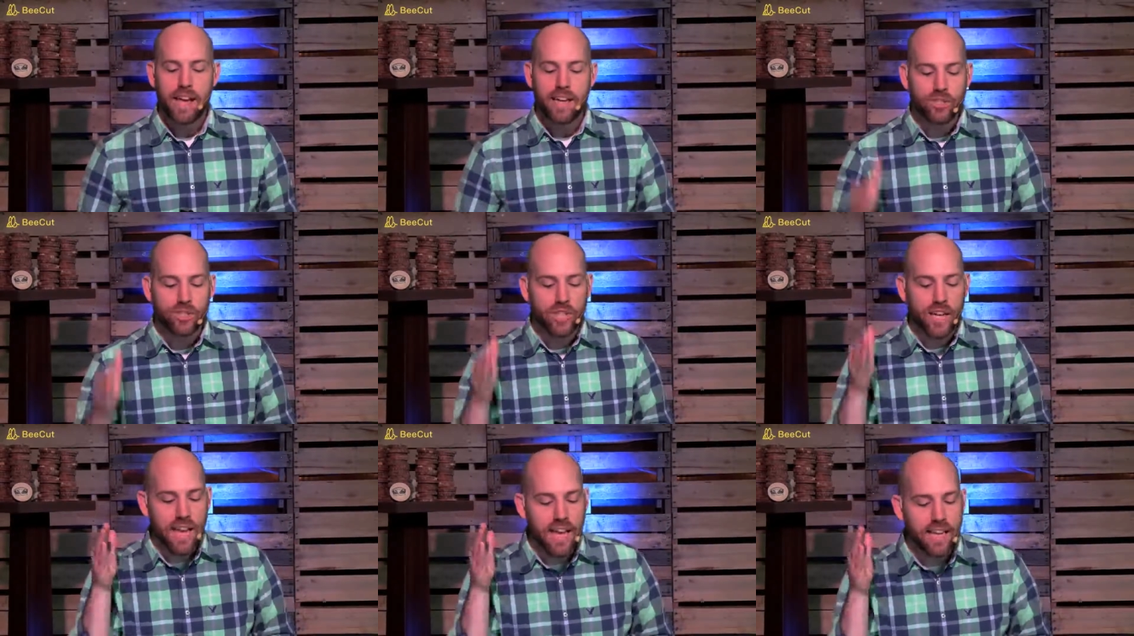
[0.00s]
You
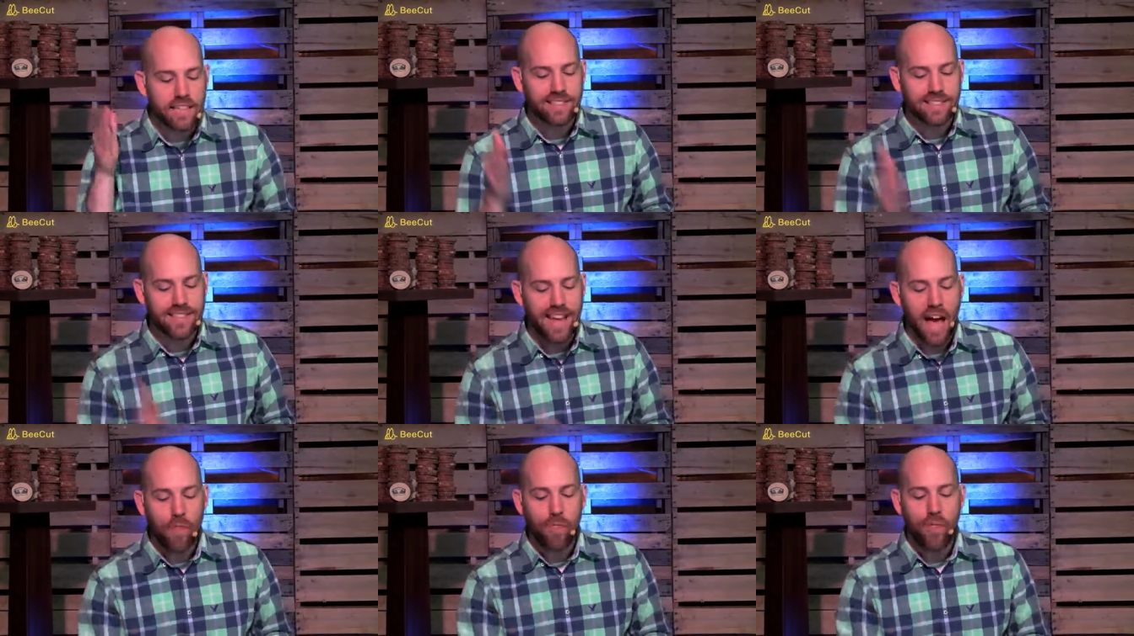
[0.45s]
see, his
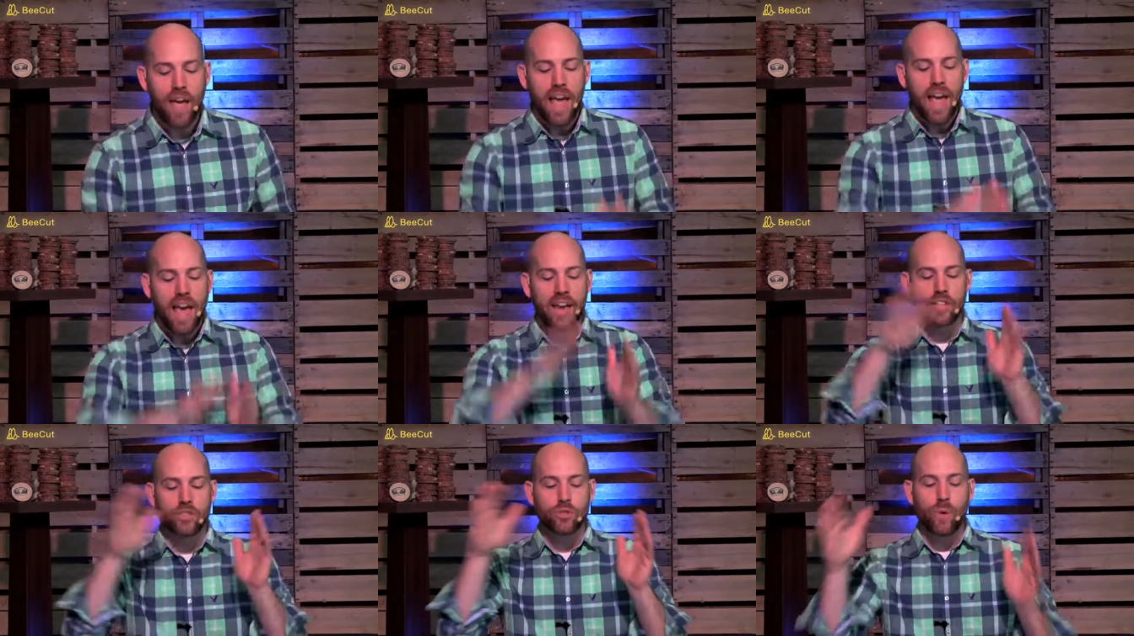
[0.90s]
death
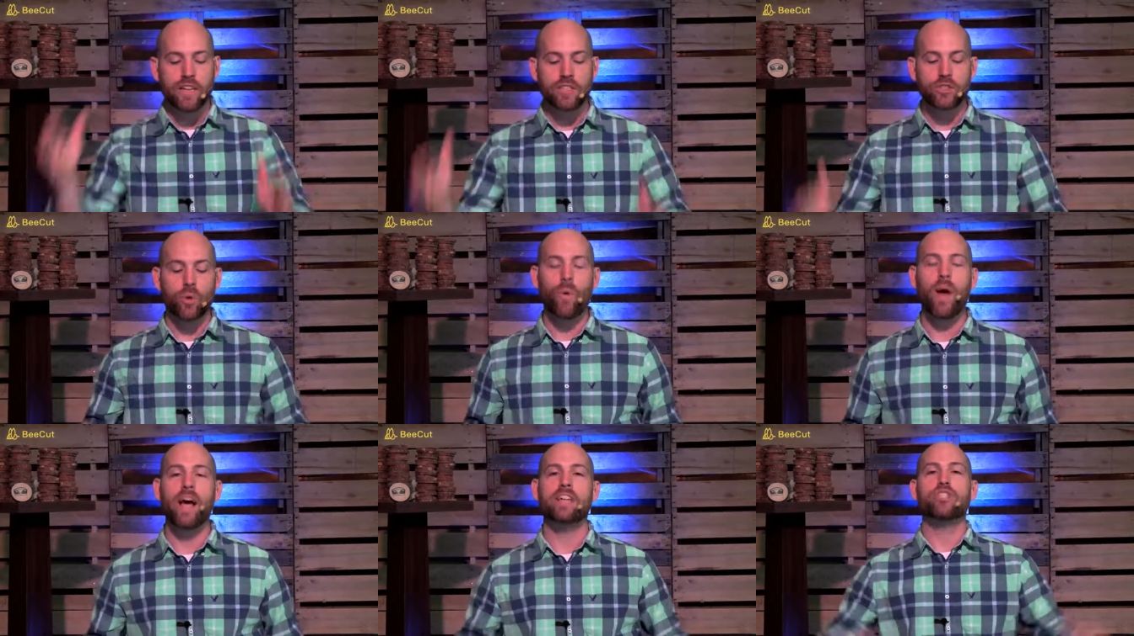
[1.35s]
and his
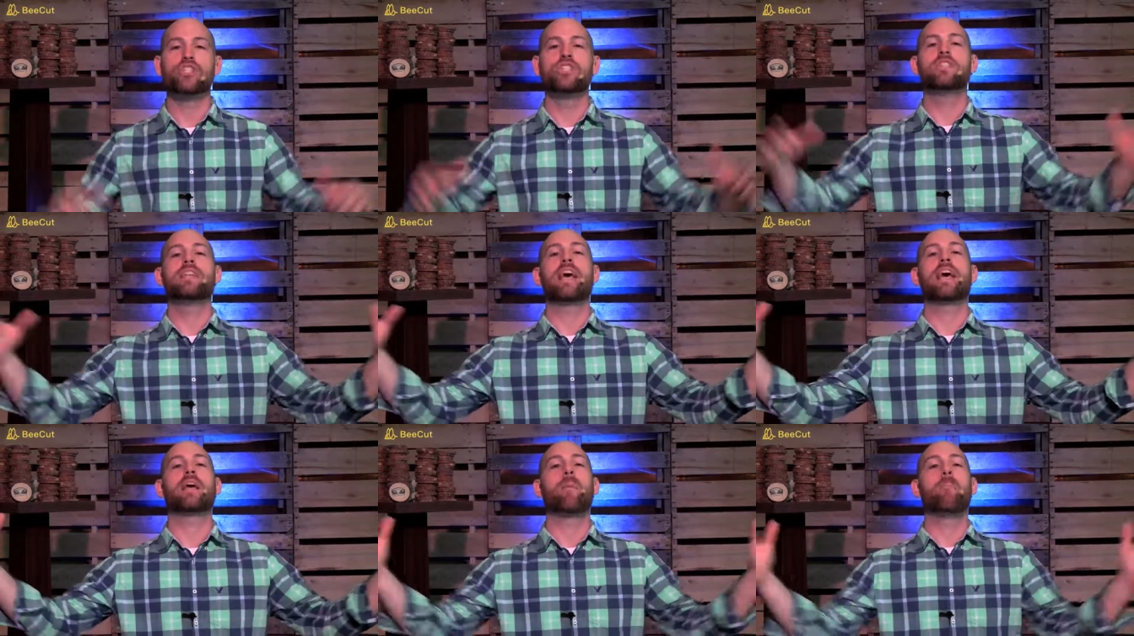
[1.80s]
resurrection
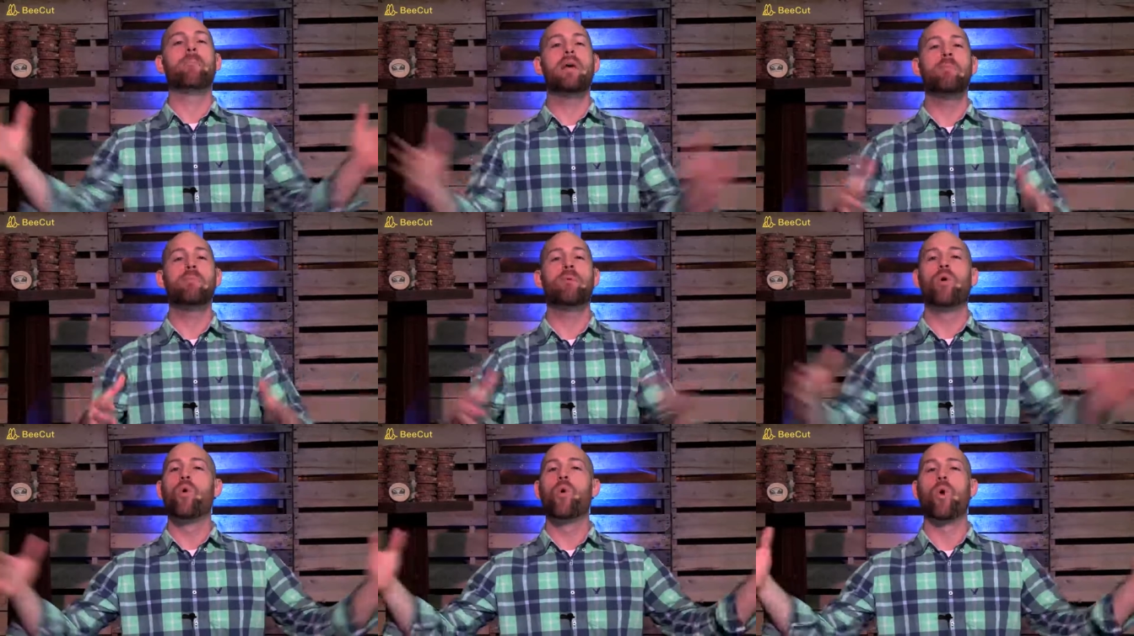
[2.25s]
take a
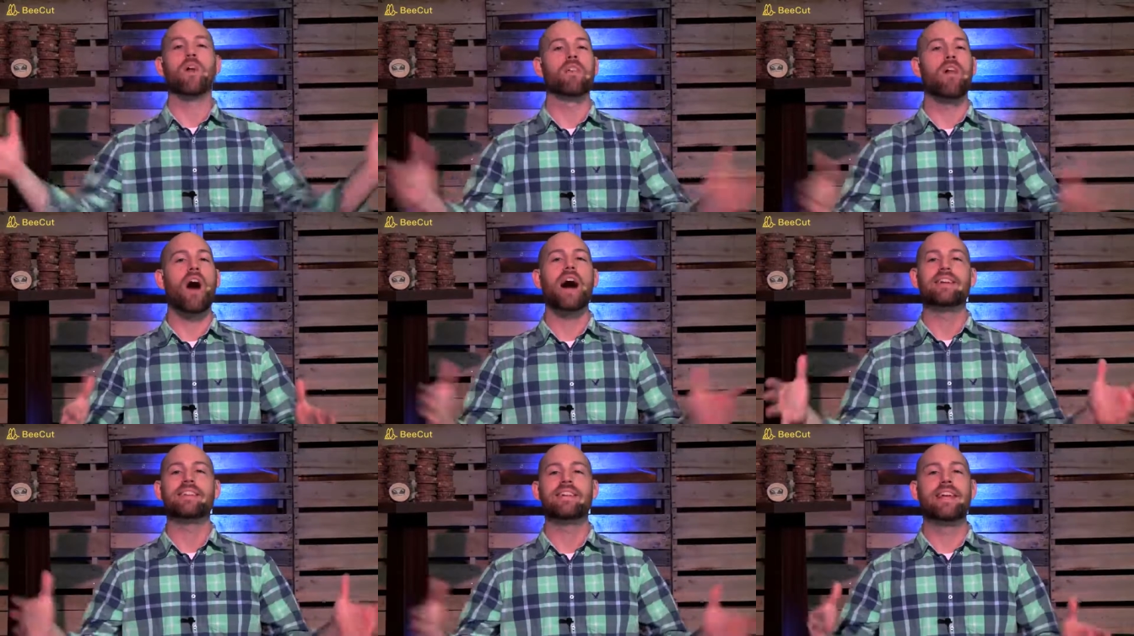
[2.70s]
people who are
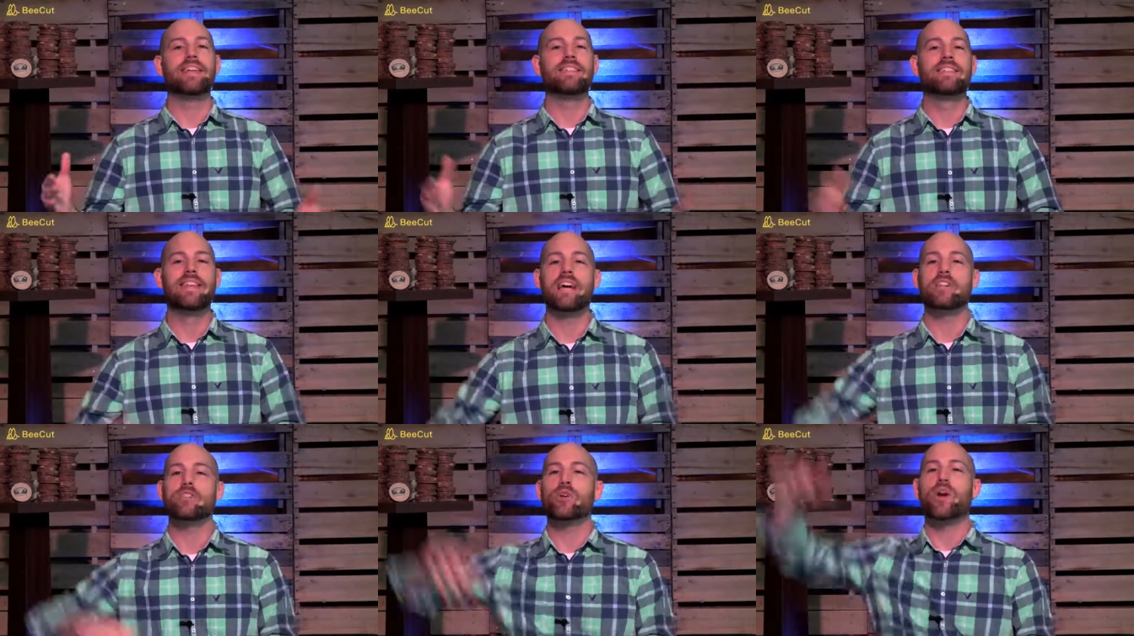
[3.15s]
locked in a
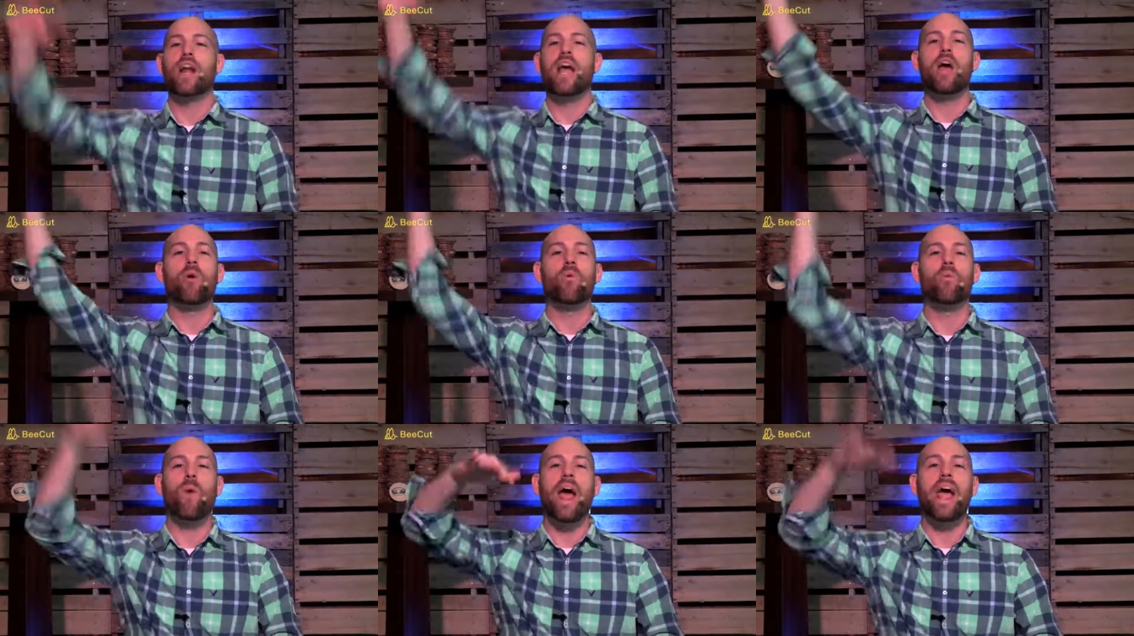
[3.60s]
desert
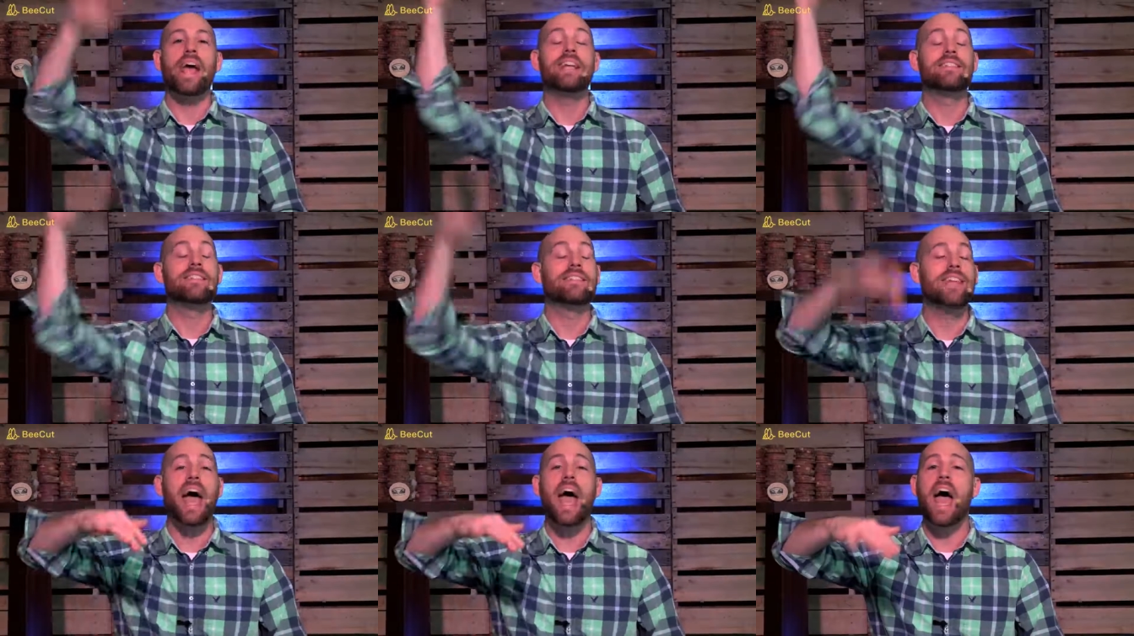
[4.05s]
and
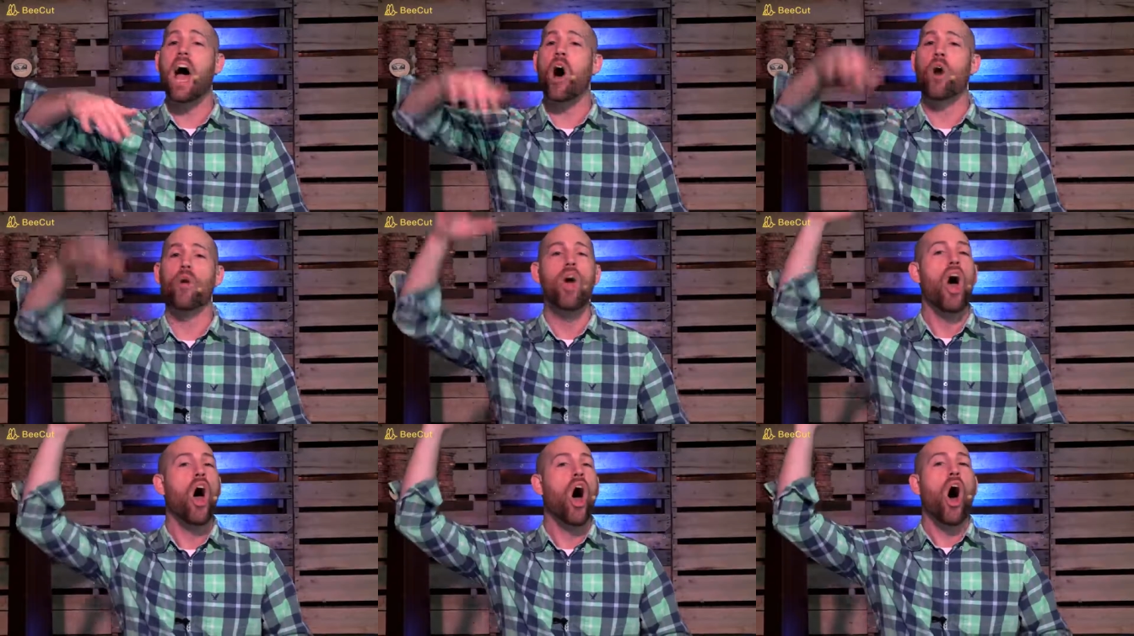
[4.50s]
rains
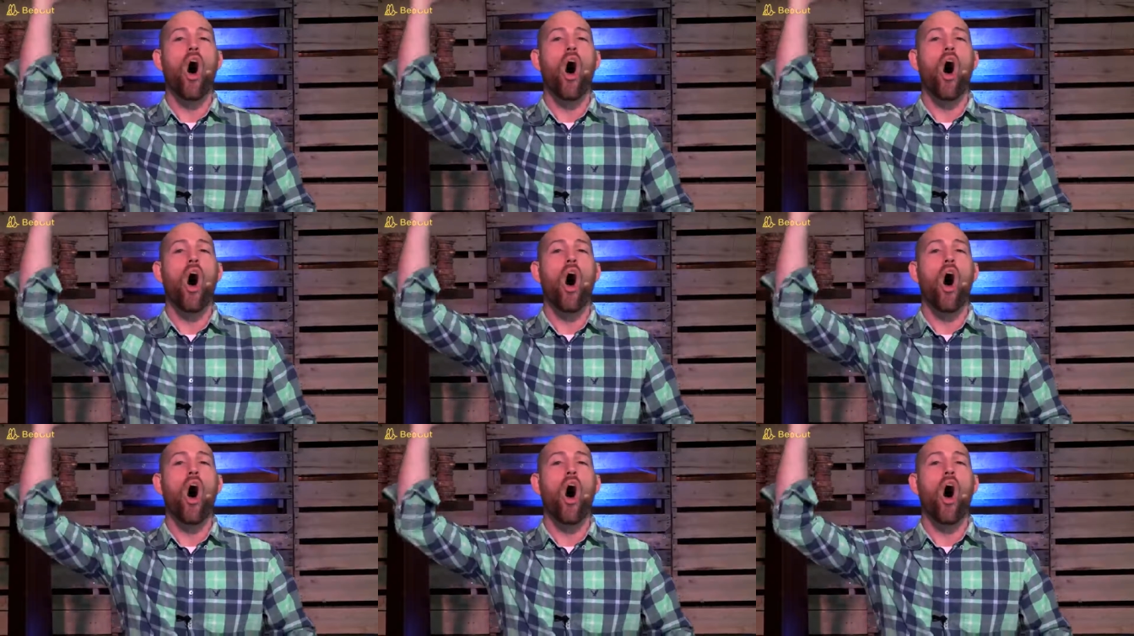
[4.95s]
down